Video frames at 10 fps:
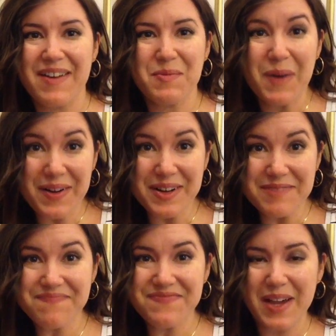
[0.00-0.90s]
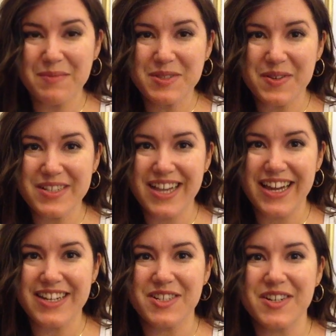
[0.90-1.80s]
Welcome. I'm so
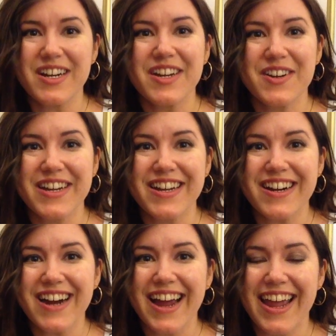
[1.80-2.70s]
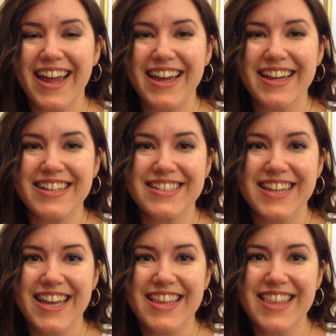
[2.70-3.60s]
excited you're here, and
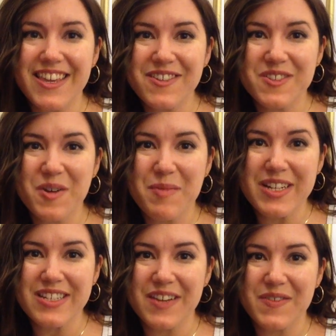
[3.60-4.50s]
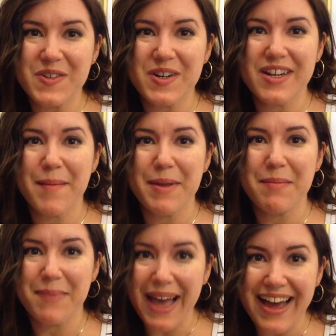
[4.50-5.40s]
thank you so much if you're coming
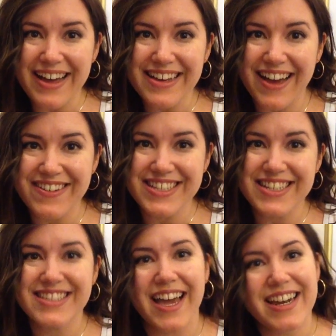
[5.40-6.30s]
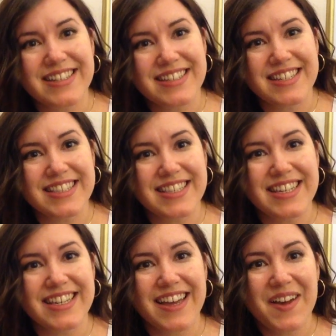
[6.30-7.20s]
back. I was excited to
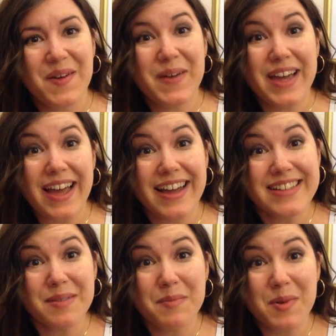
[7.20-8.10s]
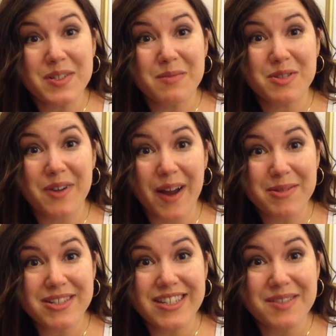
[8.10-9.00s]
see we got some more
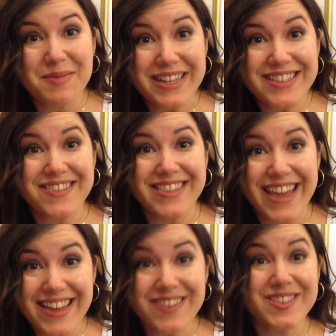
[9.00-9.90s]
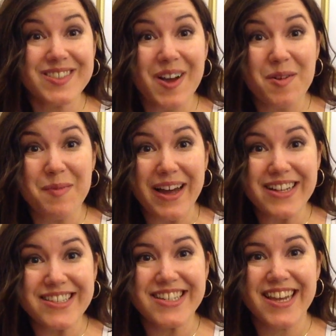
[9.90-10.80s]
subscribers this week, so thank you so
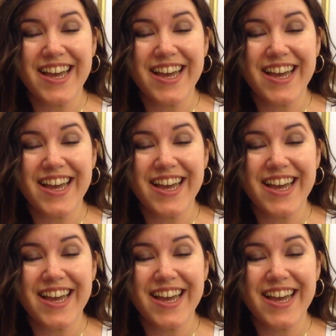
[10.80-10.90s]
much.